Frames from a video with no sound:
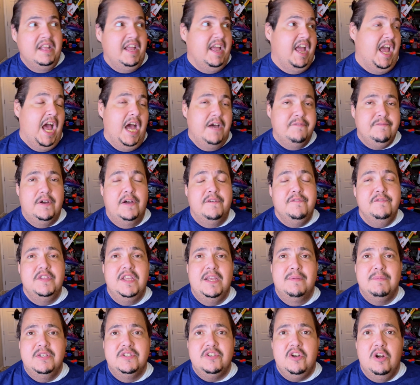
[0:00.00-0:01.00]
Half off of the
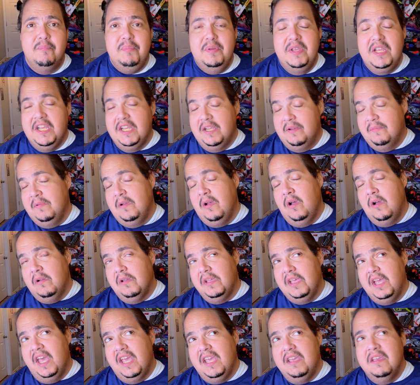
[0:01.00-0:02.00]
MSRP.
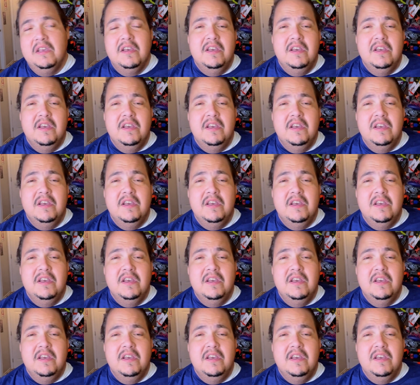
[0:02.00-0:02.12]
Okay.